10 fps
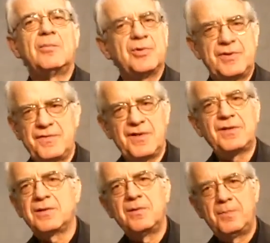
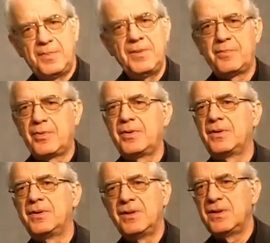motivated people
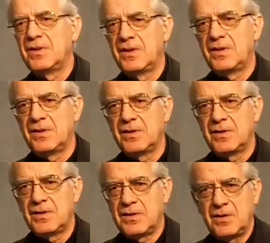in
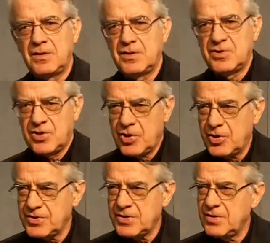the
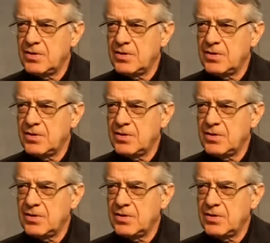church,